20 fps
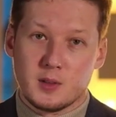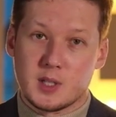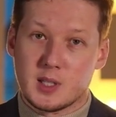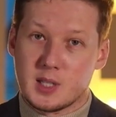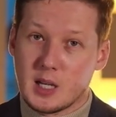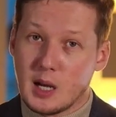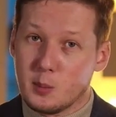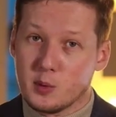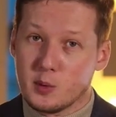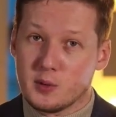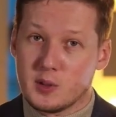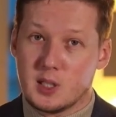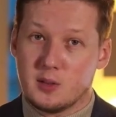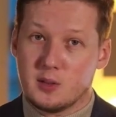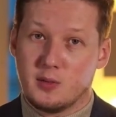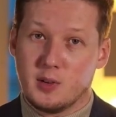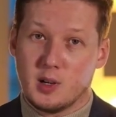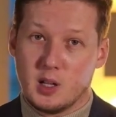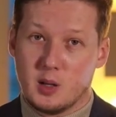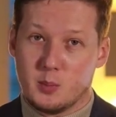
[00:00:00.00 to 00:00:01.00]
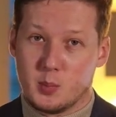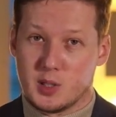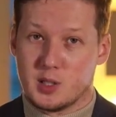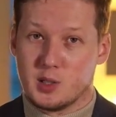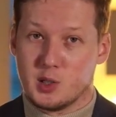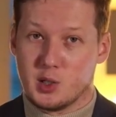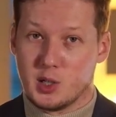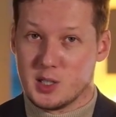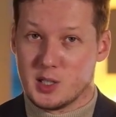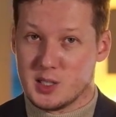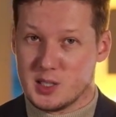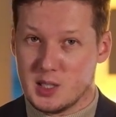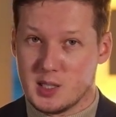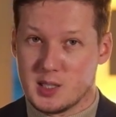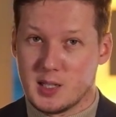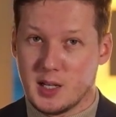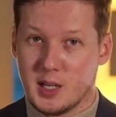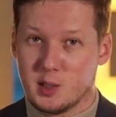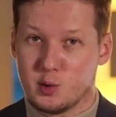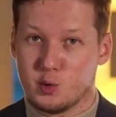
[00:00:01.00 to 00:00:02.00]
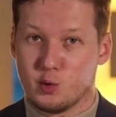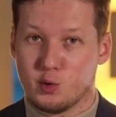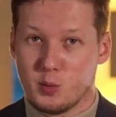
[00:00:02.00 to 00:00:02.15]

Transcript: some of the developers just decide